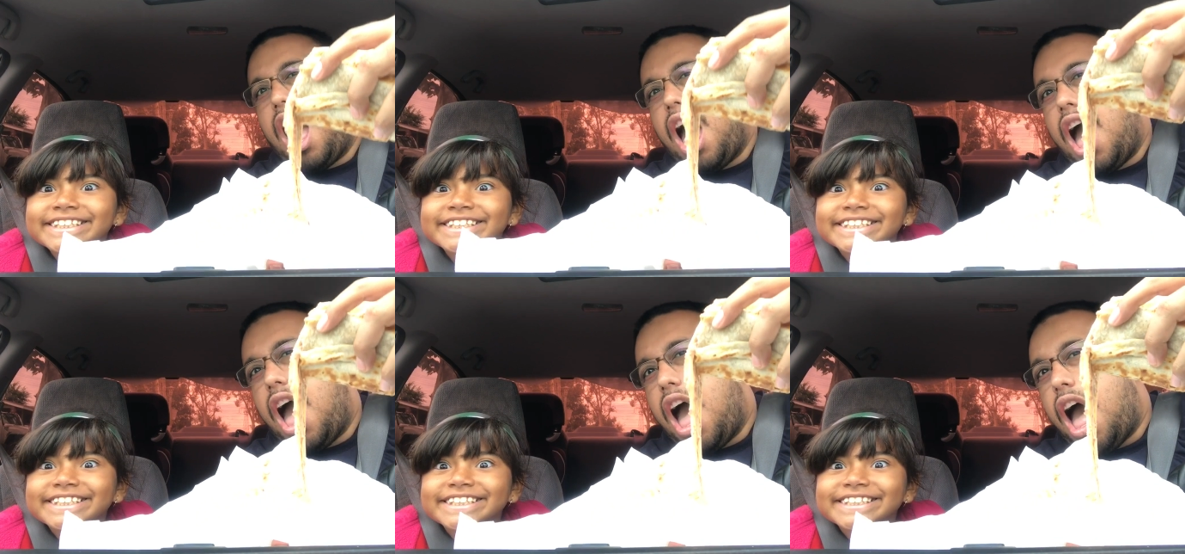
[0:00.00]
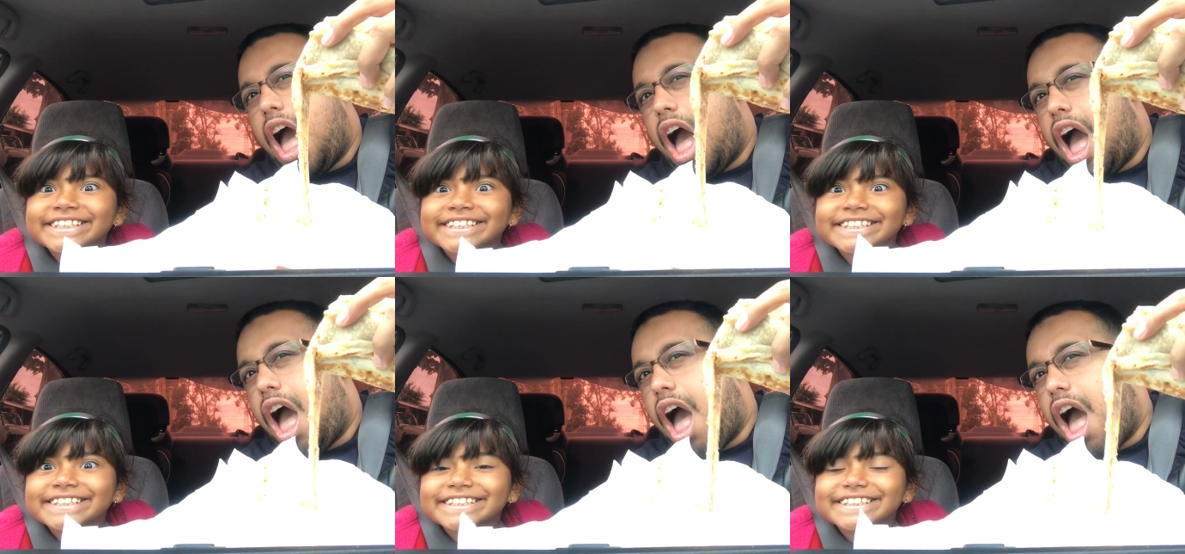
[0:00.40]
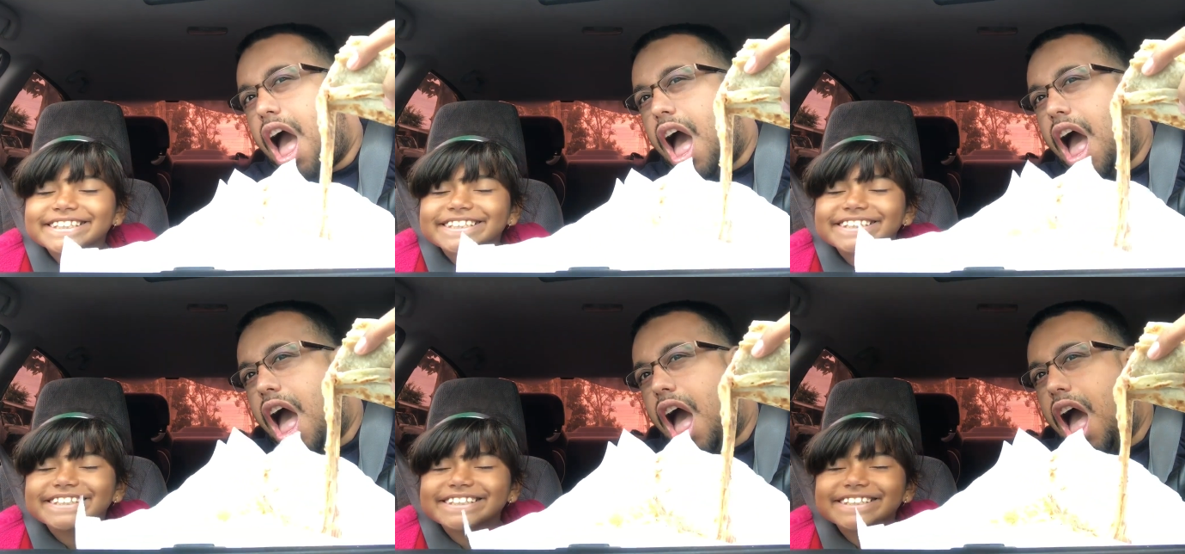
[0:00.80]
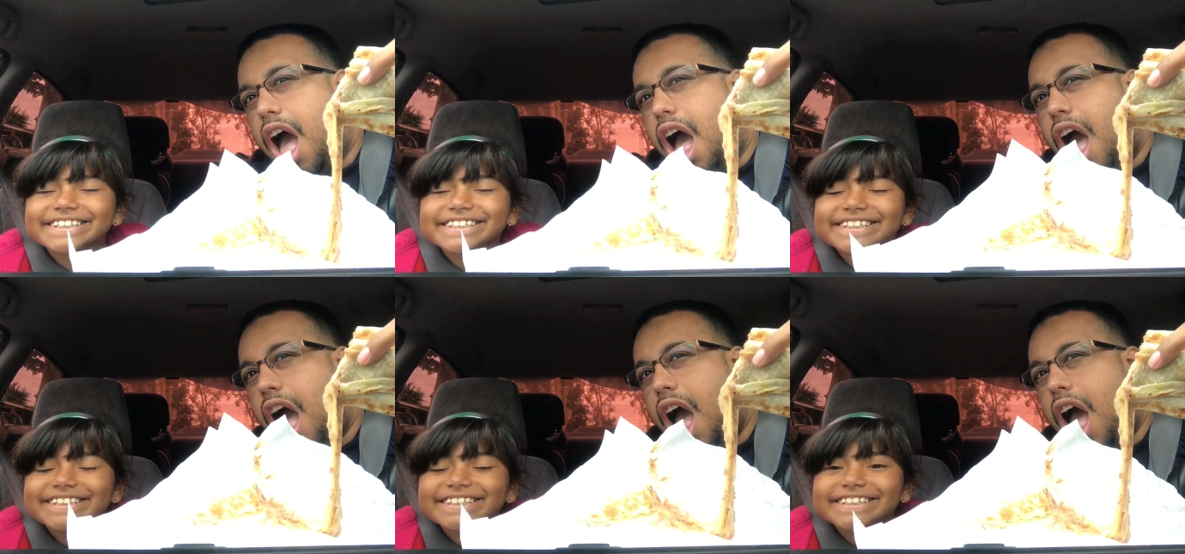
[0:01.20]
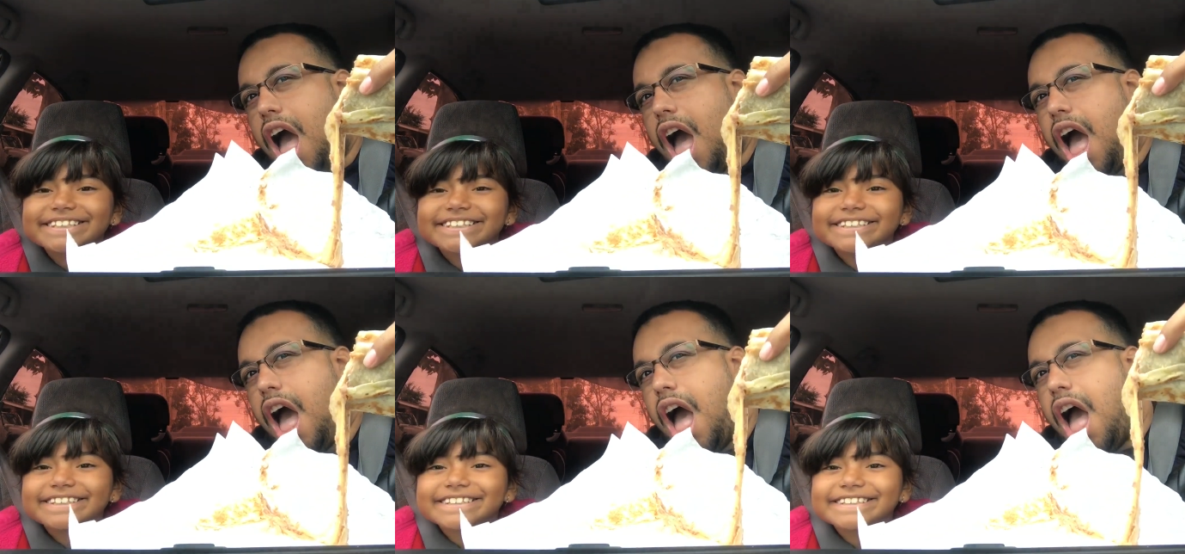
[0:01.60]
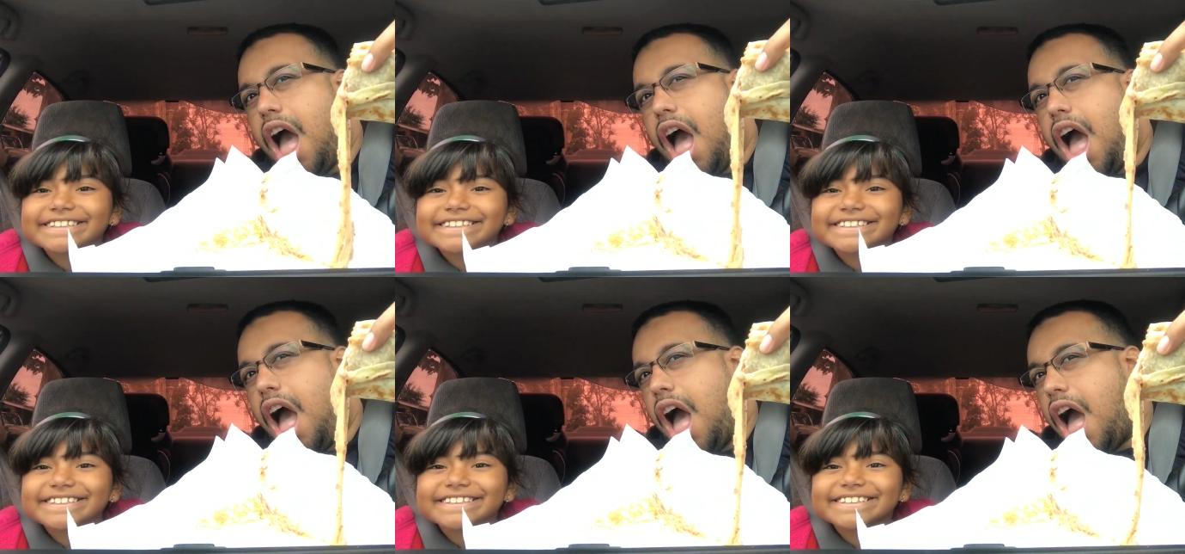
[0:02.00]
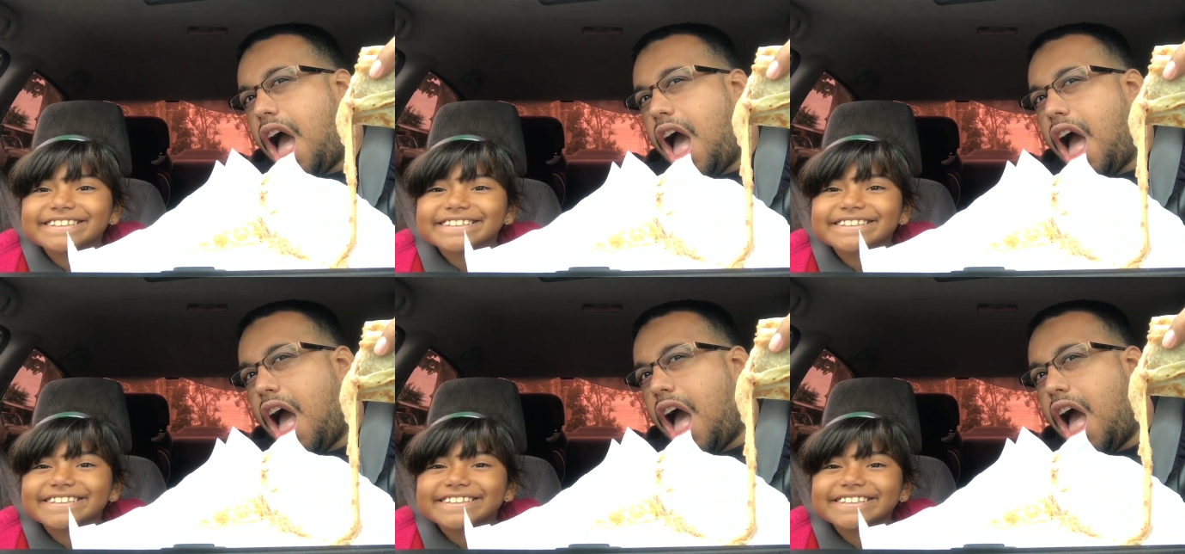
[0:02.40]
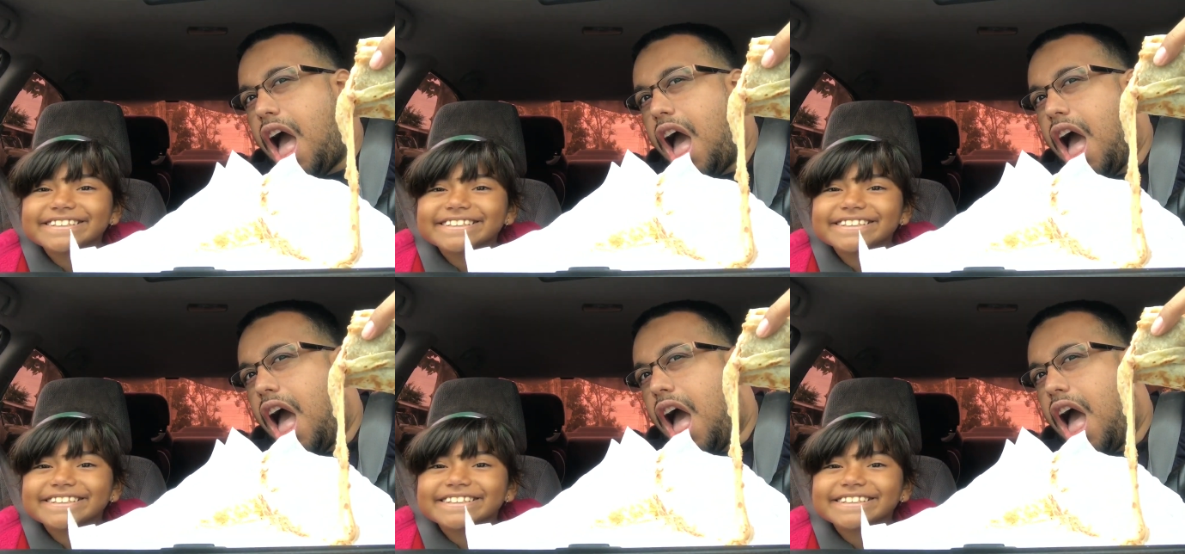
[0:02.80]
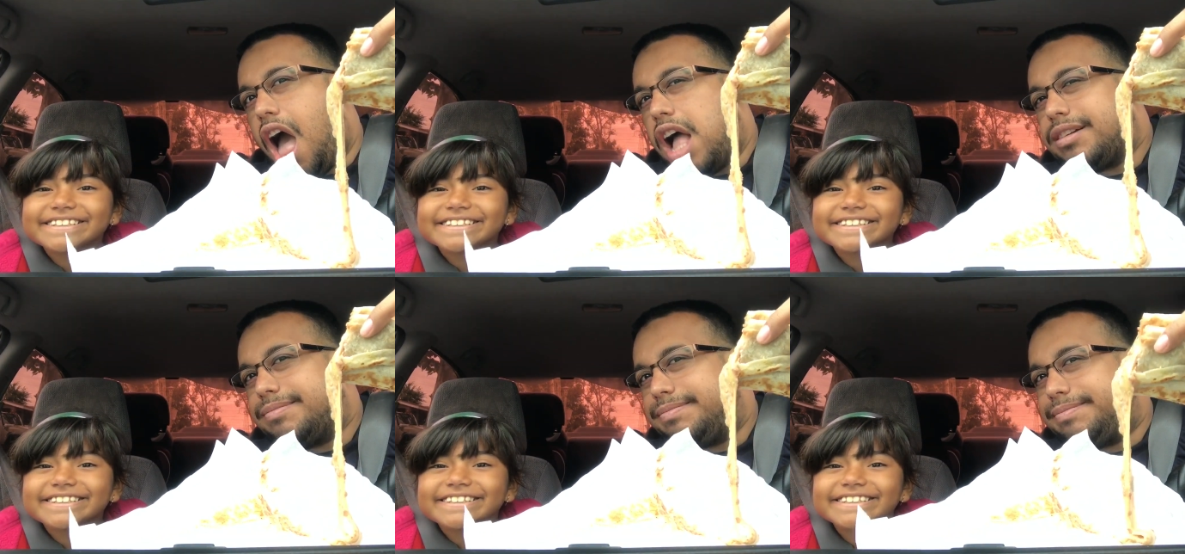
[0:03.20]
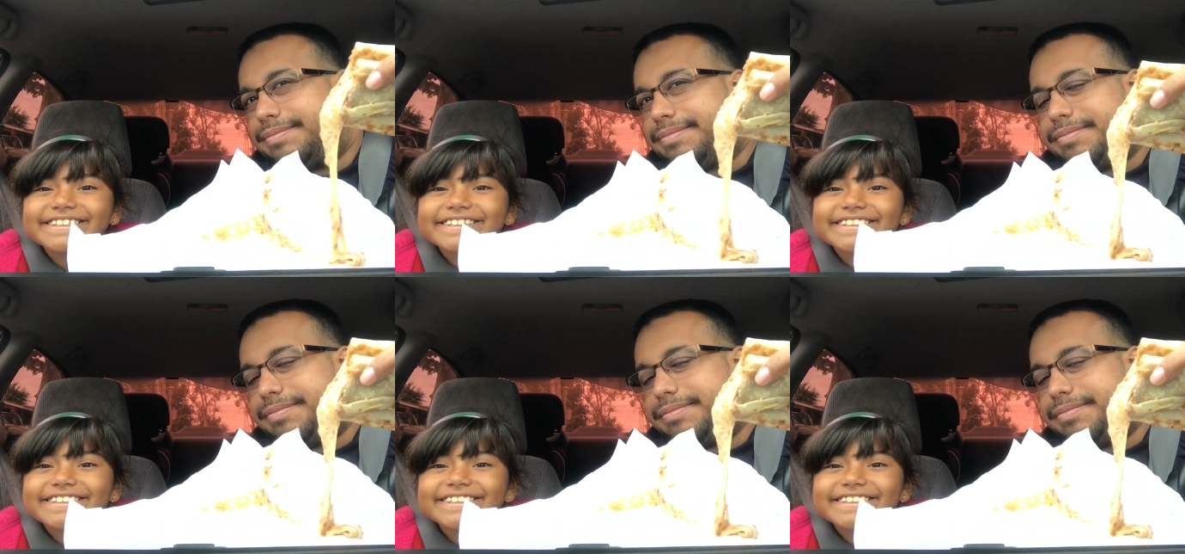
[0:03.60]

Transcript: Nobody speaks.